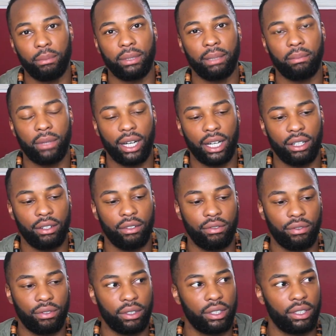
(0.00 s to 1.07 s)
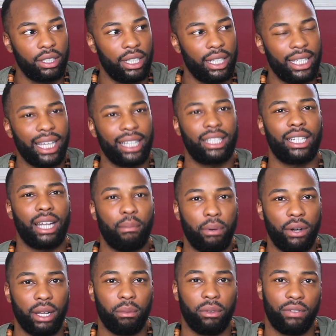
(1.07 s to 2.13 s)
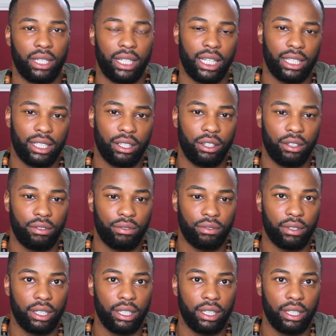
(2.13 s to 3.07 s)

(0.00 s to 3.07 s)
them kind of get to that point within their self,